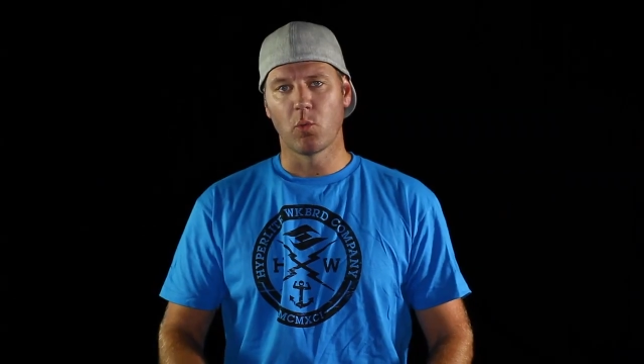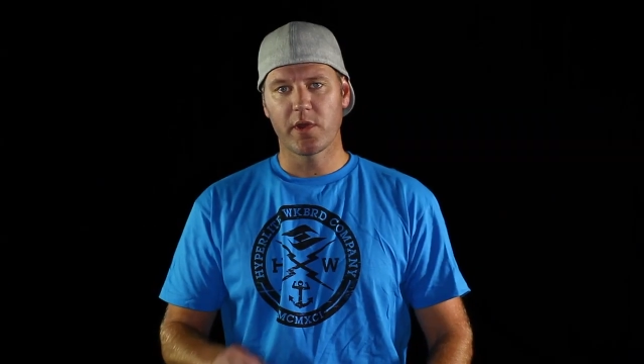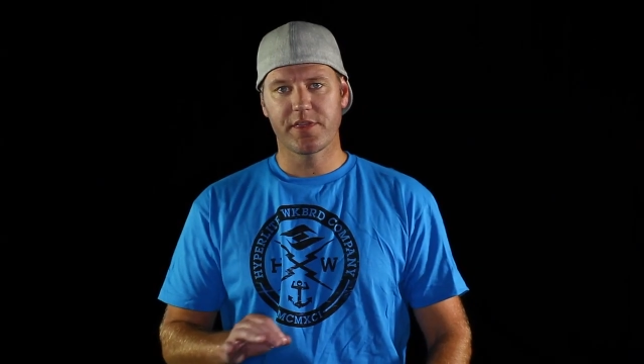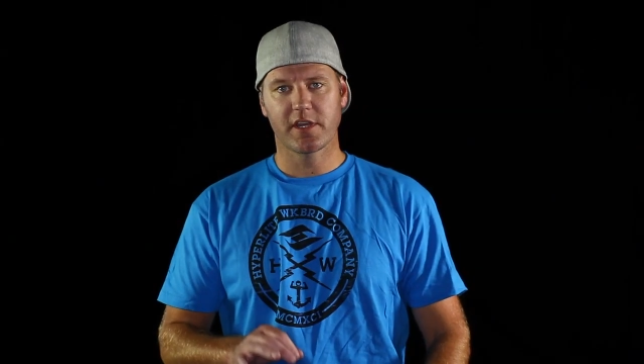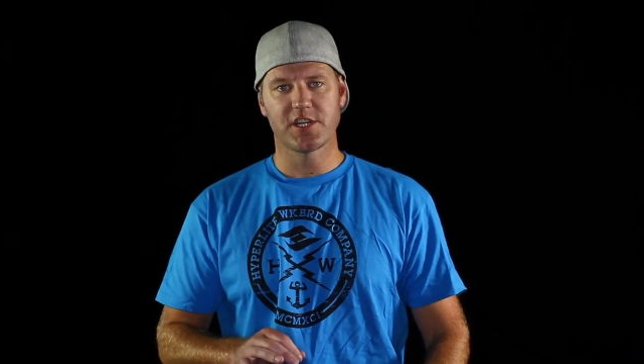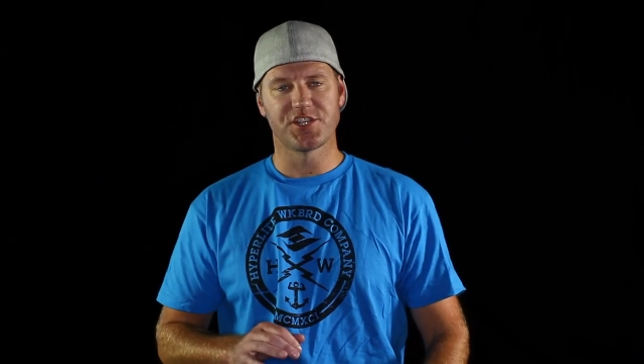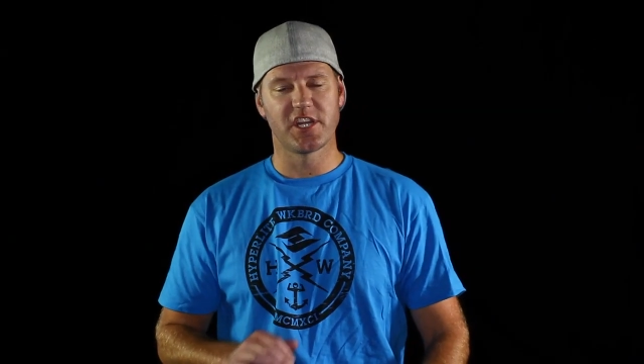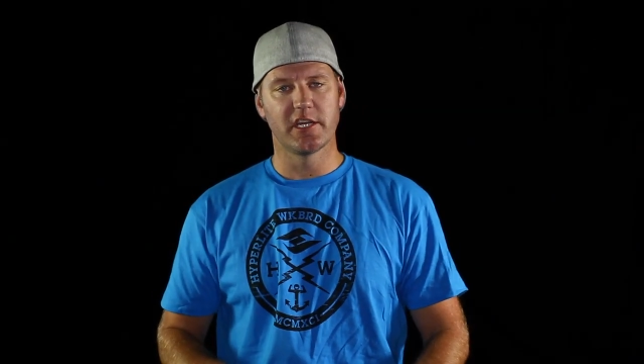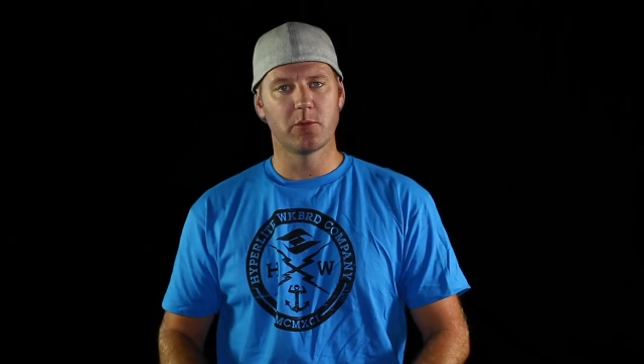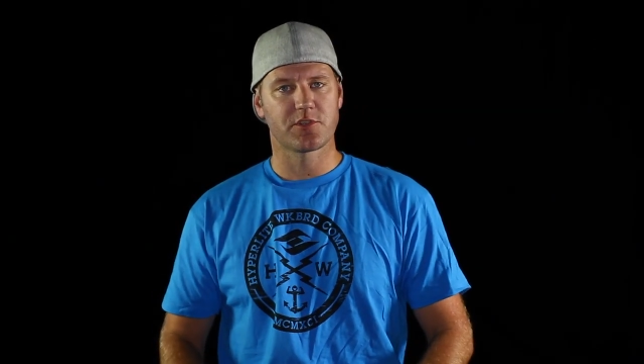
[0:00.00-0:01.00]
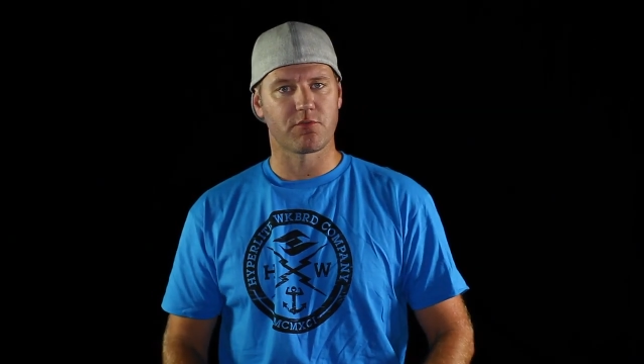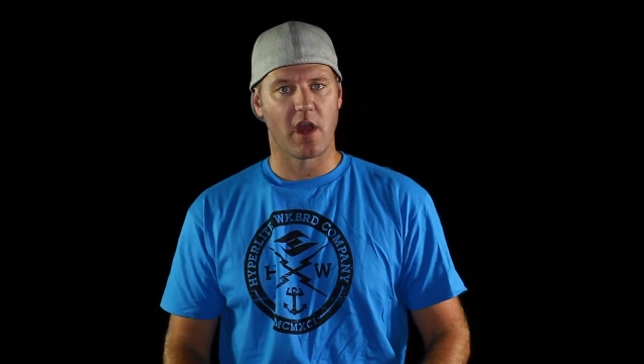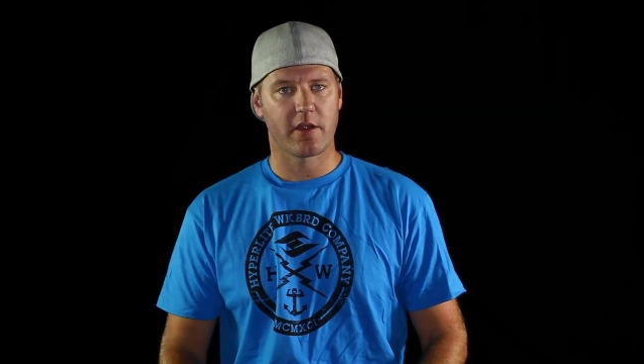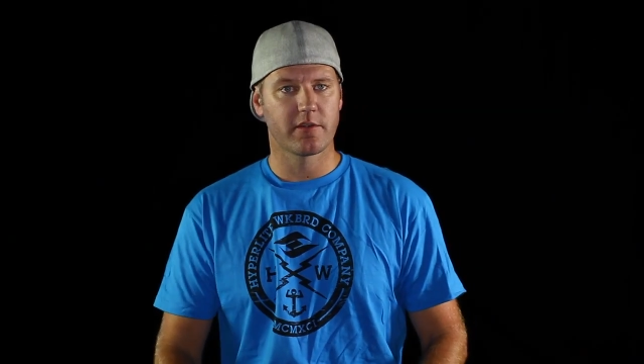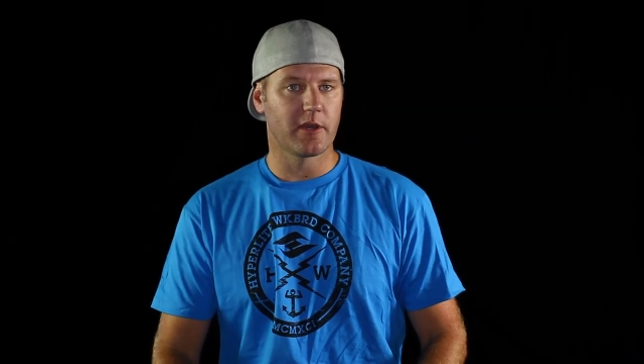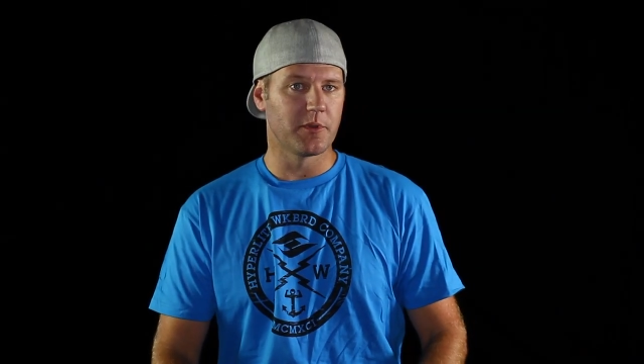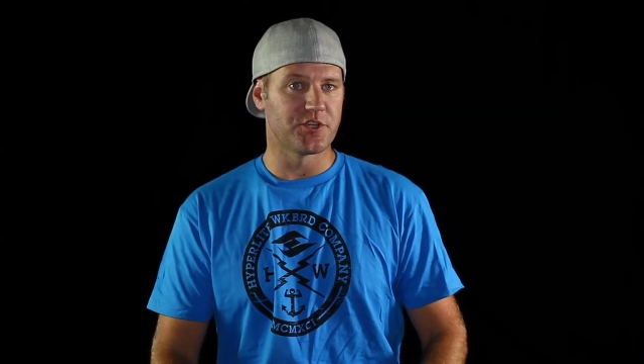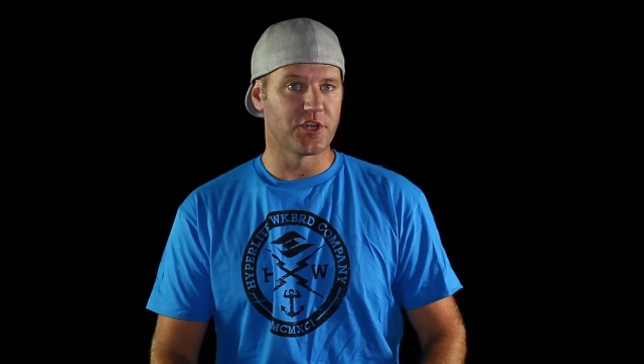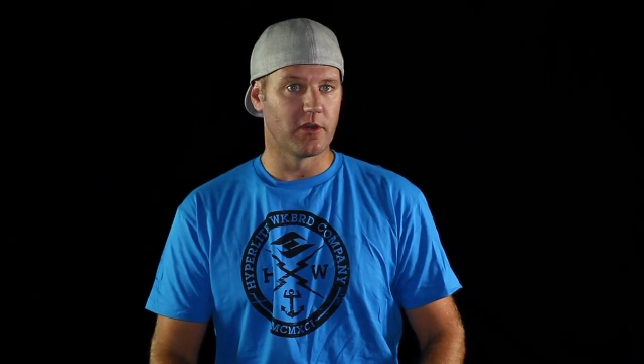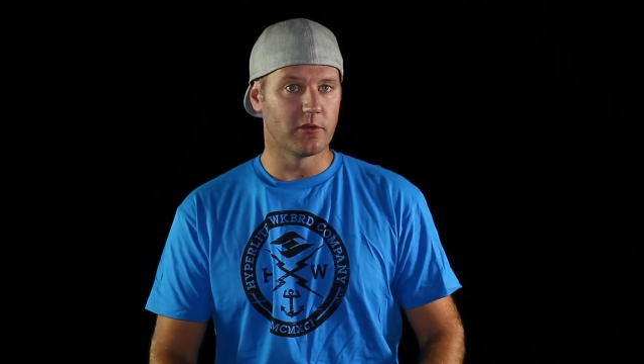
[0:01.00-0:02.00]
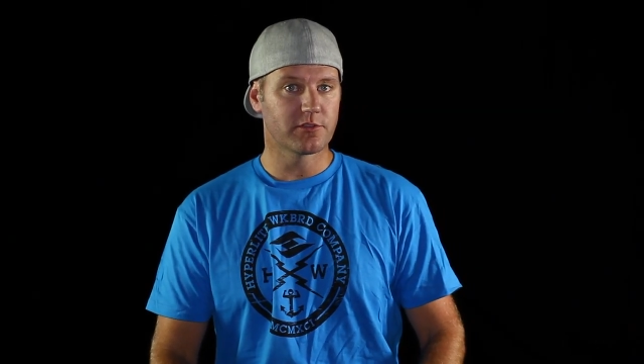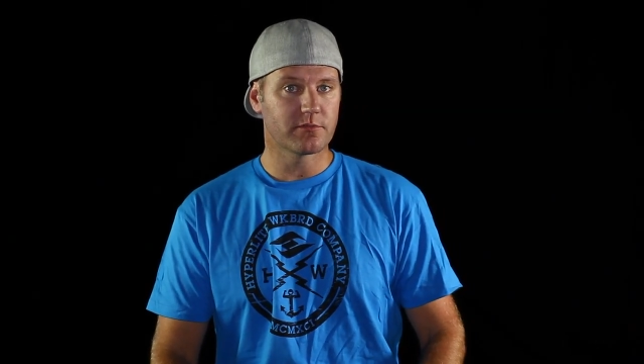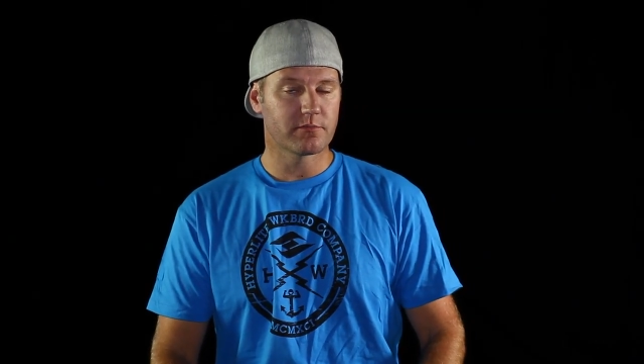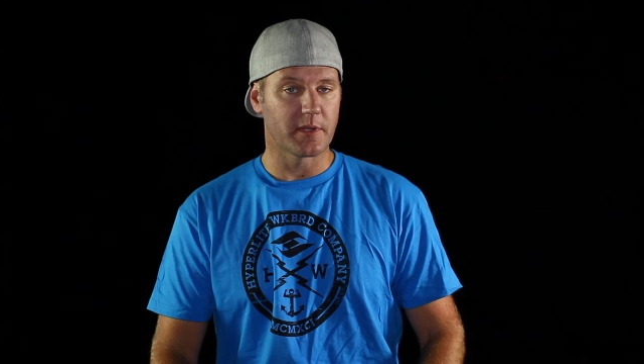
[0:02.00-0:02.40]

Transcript: But with the continuous rocker that we chose,